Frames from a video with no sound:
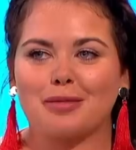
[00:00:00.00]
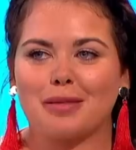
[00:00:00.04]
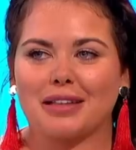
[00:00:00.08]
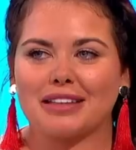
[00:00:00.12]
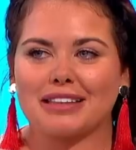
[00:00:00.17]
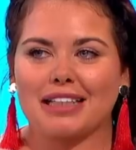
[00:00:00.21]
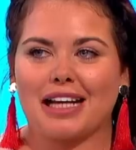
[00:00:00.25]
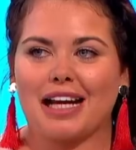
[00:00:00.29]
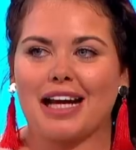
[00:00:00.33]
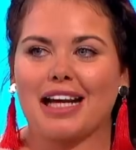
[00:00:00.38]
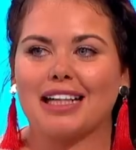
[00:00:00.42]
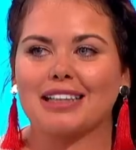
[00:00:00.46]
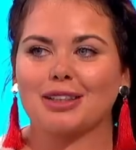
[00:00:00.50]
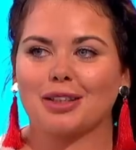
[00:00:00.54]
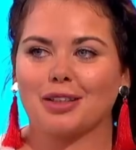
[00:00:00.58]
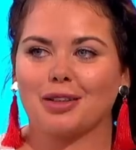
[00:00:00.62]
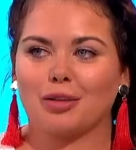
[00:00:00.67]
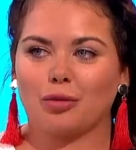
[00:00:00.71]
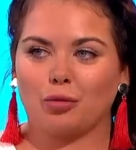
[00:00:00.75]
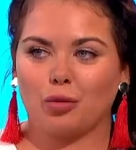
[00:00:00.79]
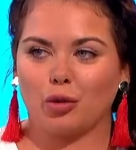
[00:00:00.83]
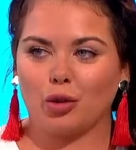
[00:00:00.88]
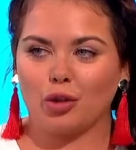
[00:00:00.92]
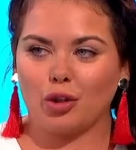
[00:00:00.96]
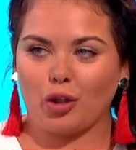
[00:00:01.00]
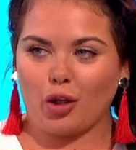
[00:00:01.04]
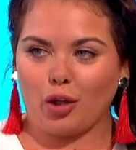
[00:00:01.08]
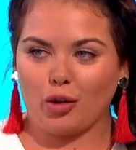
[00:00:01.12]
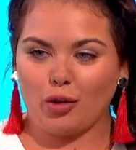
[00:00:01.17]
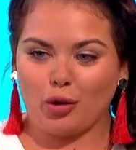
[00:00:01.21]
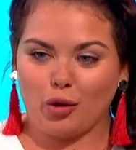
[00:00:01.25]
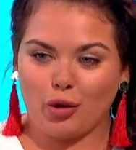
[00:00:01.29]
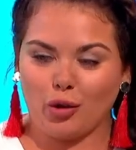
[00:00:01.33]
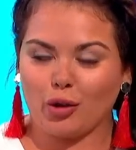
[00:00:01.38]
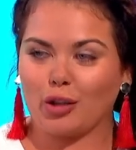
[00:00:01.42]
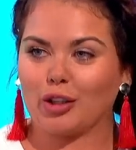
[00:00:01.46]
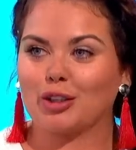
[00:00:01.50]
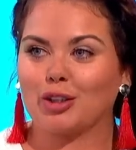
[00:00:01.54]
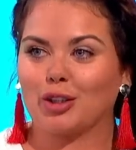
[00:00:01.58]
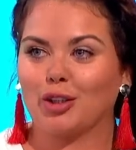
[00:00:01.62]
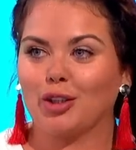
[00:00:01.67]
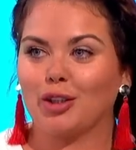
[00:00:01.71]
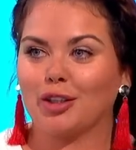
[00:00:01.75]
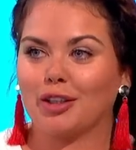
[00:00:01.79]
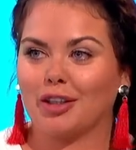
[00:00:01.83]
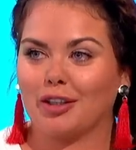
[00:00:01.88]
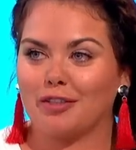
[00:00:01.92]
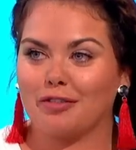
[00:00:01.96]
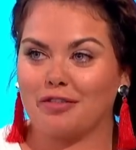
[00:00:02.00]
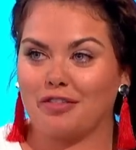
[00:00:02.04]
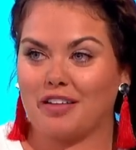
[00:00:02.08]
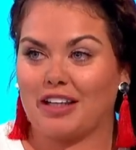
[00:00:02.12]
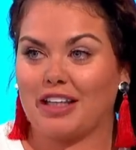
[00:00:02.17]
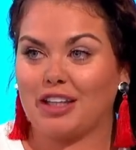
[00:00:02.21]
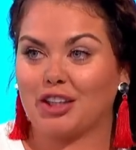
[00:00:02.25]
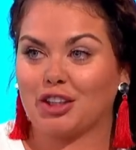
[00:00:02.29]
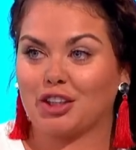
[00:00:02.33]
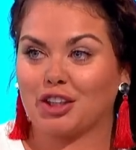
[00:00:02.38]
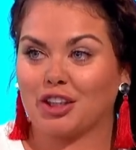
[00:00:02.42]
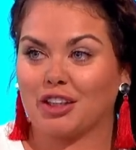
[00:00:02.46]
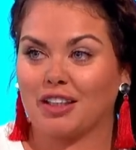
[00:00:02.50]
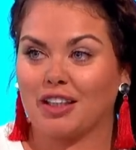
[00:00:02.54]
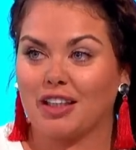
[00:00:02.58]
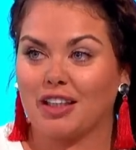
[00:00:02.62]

my dad, won on the hook a duck, a fish,